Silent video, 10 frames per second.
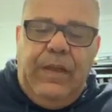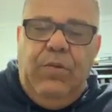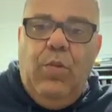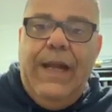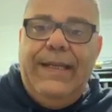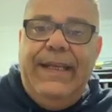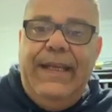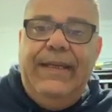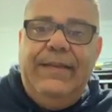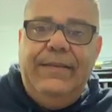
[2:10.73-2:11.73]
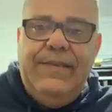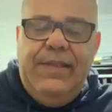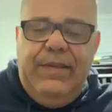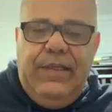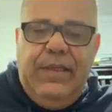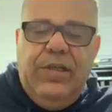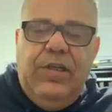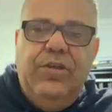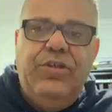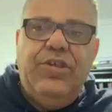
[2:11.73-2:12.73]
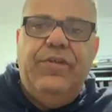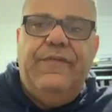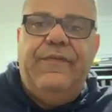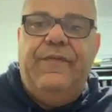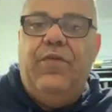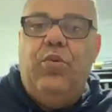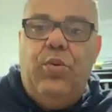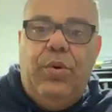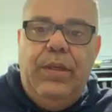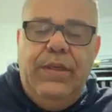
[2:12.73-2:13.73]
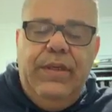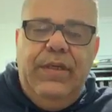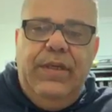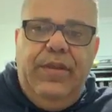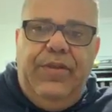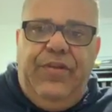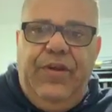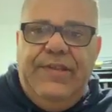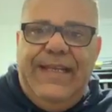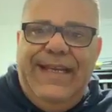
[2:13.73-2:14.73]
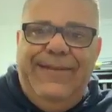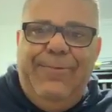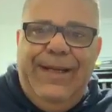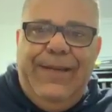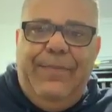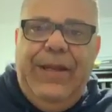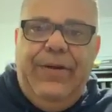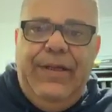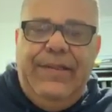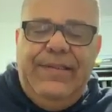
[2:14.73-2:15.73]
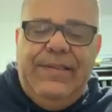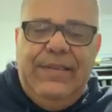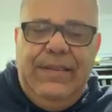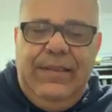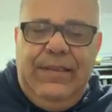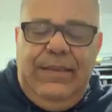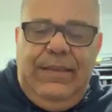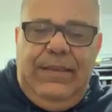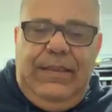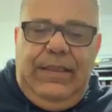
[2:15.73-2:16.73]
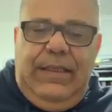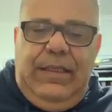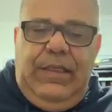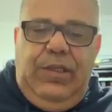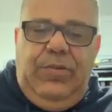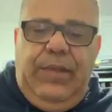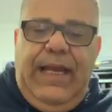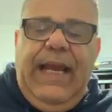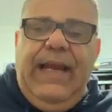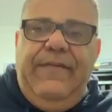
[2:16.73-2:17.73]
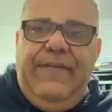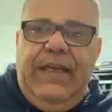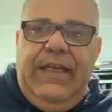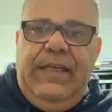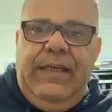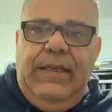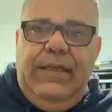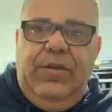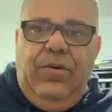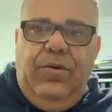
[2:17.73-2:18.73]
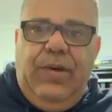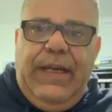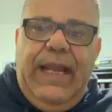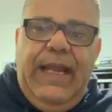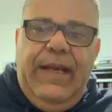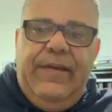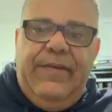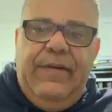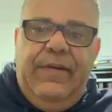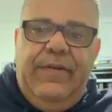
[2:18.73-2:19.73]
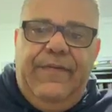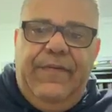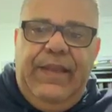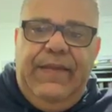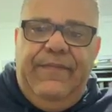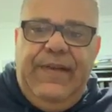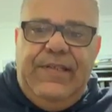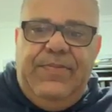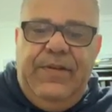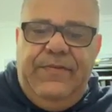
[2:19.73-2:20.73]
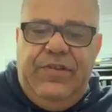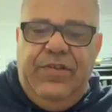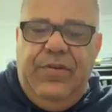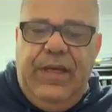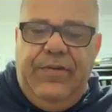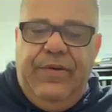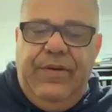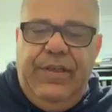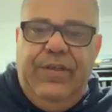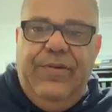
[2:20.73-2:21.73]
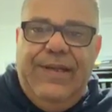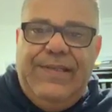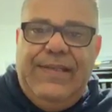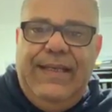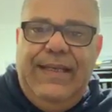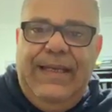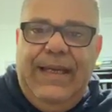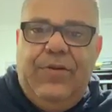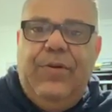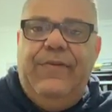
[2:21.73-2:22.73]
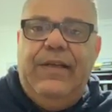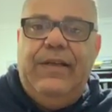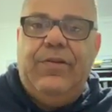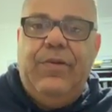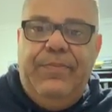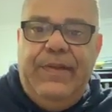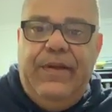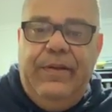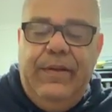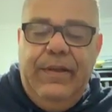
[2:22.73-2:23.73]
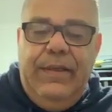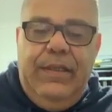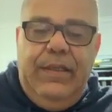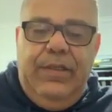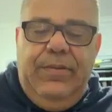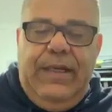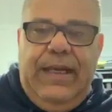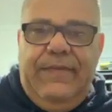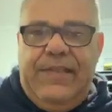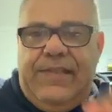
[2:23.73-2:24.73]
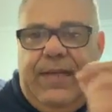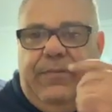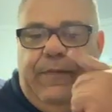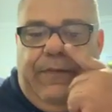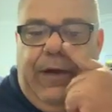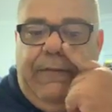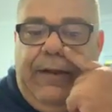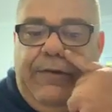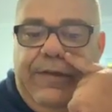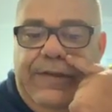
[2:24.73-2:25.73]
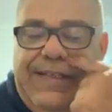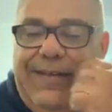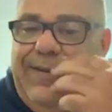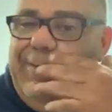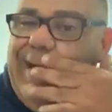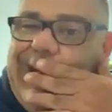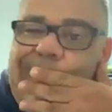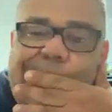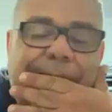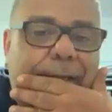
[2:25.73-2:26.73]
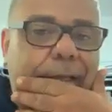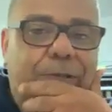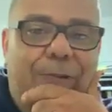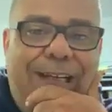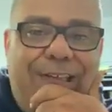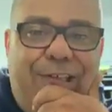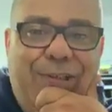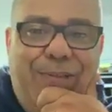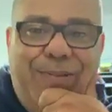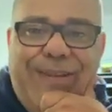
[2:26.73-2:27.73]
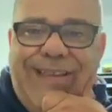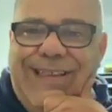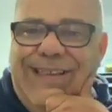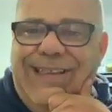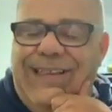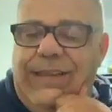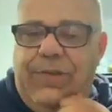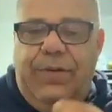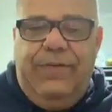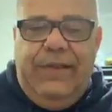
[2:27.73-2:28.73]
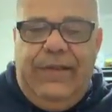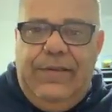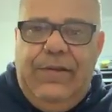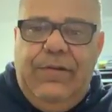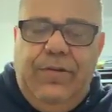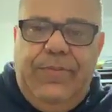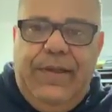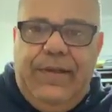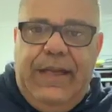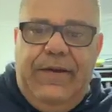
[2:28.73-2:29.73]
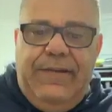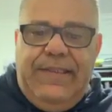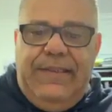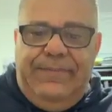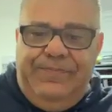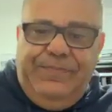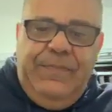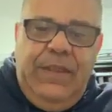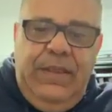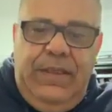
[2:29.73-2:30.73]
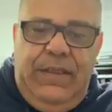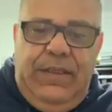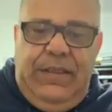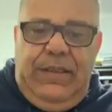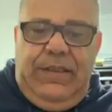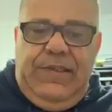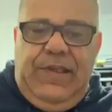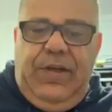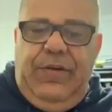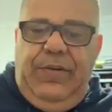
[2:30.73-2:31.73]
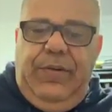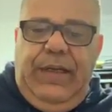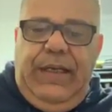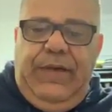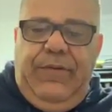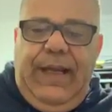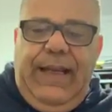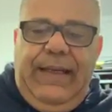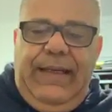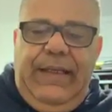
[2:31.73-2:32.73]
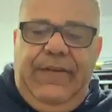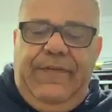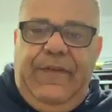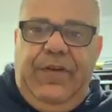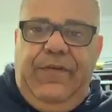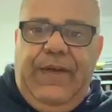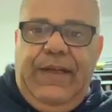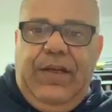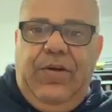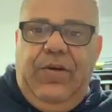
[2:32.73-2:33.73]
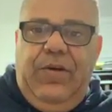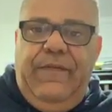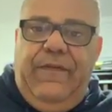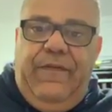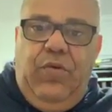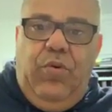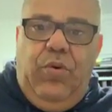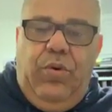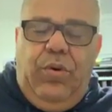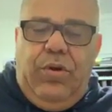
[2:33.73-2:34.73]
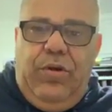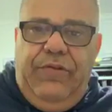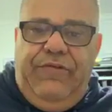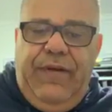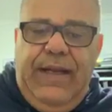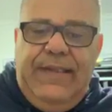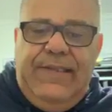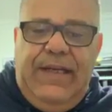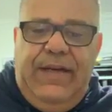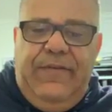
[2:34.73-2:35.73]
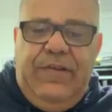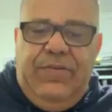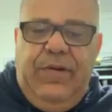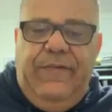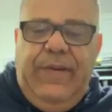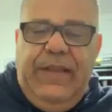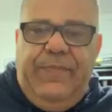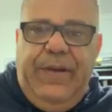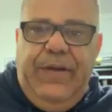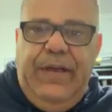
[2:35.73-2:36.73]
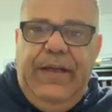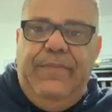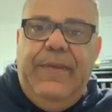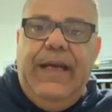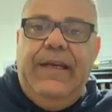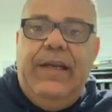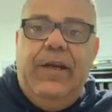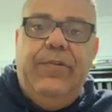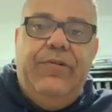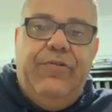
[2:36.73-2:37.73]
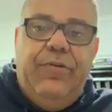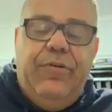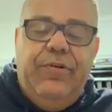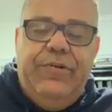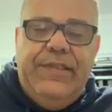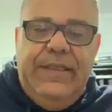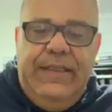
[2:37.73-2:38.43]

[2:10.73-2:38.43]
1 year, so at the conclusion of 4 13-week periods, you would have in your account for the investment of 200 USD equivalent crypto, you would have the sum of 571.22 equivalent cryptocurrency. So in reality, you've undergone 4 contracts over a 12-month period, made no withdrawals.